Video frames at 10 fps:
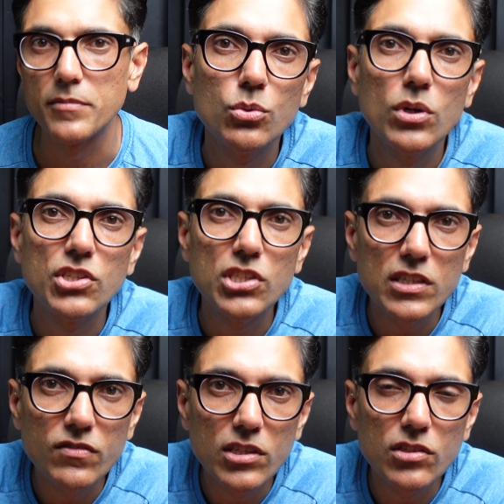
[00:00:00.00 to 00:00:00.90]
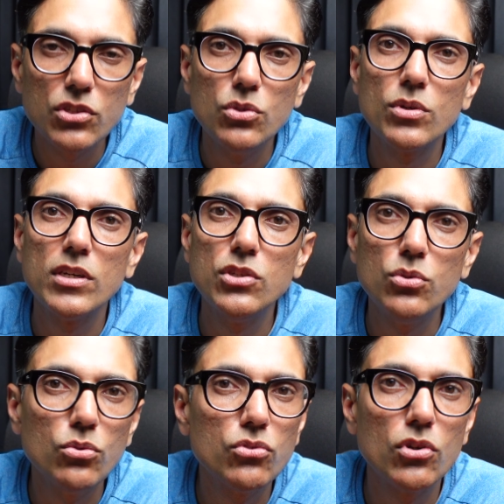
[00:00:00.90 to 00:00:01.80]
To achieve this, you can
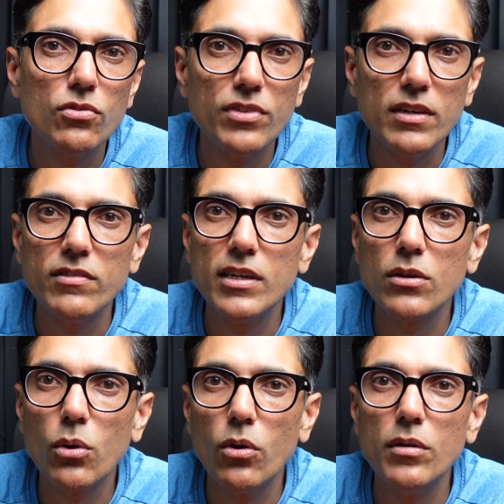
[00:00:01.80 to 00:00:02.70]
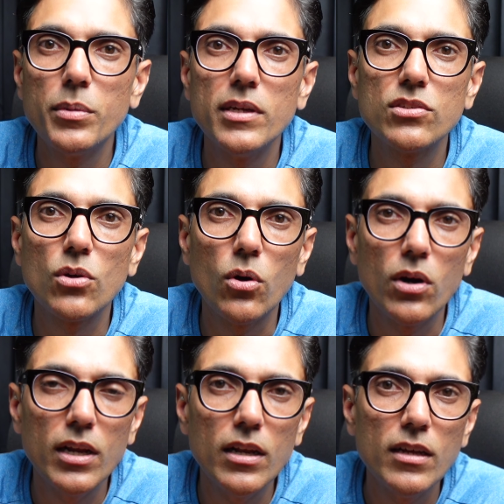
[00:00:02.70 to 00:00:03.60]
use your favorite cold pressed
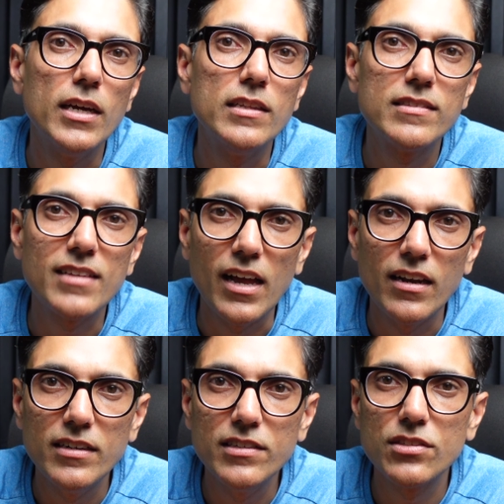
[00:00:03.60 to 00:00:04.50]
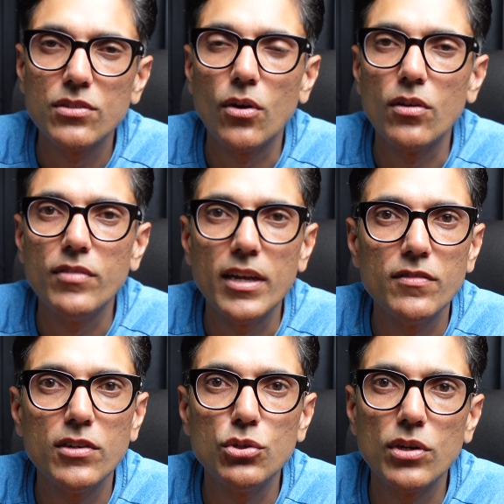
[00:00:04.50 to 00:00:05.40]
oil in salads or
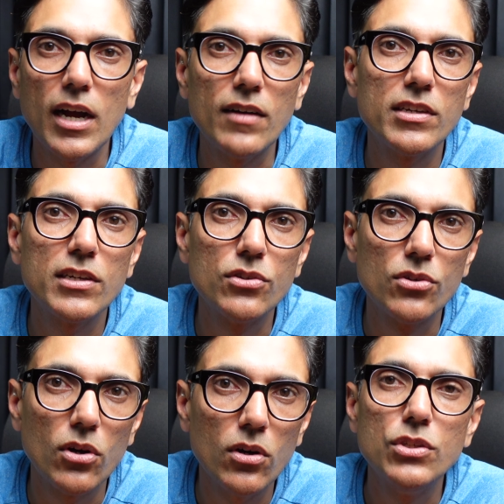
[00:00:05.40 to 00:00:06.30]
wherever you're having it raw.